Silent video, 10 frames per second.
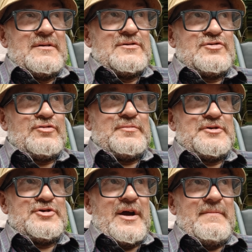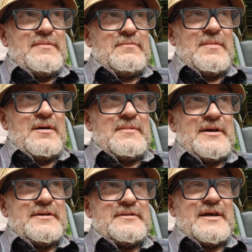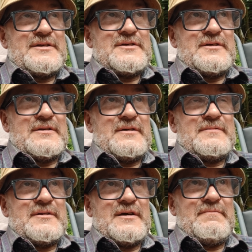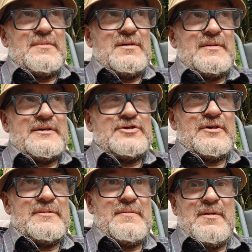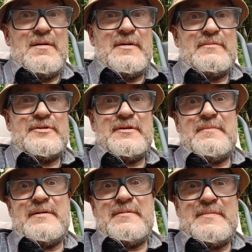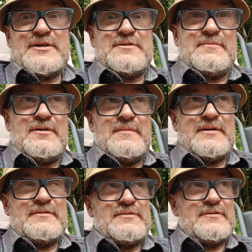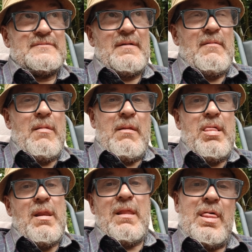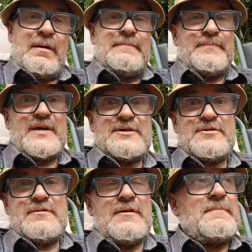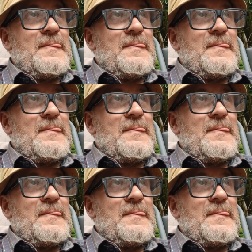strawberry jam and marmalade, and that's it. I'm going to have marmalade, try a bit of Marmite with it, maybe mix the marmalade, blah, blah, blah, as you know.